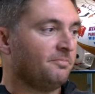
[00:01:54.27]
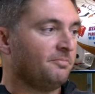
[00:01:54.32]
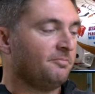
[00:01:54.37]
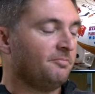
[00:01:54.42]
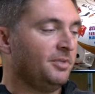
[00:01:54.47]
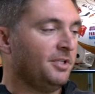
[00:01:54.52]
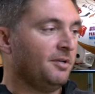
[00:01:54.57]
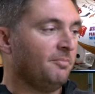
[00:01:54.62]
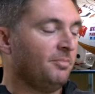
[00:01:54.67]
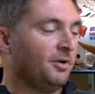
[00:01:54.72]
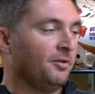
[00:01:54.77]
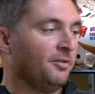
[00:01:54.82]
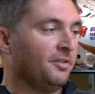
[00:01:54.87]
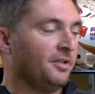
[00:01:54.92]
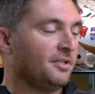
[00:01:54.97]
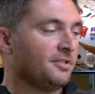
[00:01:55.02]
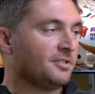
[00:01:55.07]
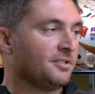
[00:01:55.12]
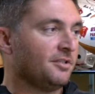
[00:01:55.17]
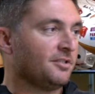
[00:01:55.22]
be at both
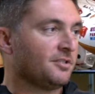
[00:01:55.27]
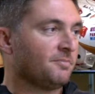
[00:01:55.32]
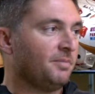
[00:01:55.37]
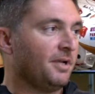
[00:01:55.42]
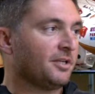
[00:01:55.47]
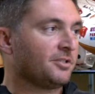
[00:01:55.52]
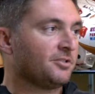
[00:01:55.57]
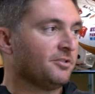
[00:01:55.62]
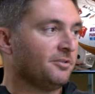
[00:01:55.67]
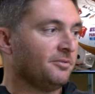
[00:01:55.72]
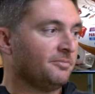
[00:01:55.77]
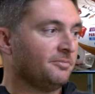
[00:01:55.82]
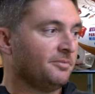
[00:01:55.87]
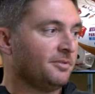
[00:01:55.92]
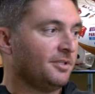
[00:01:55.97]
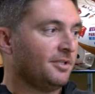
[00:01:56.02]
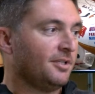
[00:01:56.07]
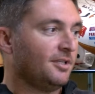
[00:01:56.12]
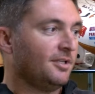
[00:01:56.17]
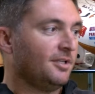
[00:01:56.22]
ends of the spectrum,
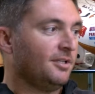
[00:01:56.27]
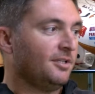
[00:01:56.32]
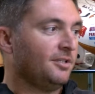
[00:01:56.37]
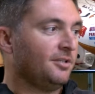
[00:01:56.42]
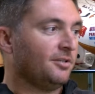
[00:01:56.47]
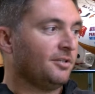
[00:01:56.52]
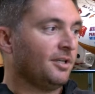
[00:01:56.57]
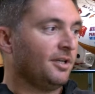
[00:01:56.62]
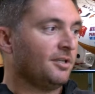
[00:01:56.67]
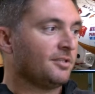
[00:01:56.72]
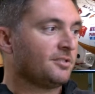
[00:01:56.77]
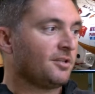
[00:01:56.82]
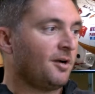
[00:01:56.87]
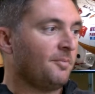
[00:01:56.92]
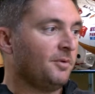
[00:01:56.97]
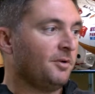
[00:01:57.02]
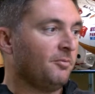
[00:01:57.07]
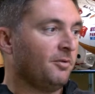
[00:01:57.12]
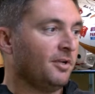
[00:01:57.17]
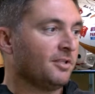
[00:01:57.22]
kind of taught
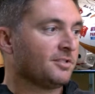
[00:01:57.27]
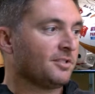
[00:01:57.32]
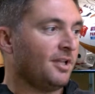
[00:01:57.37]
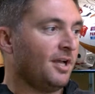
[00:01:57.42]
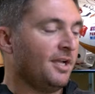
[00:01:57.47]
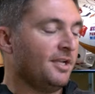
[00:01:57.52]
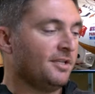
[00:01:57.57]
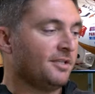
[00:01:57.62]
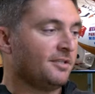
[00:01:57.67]
me what it's like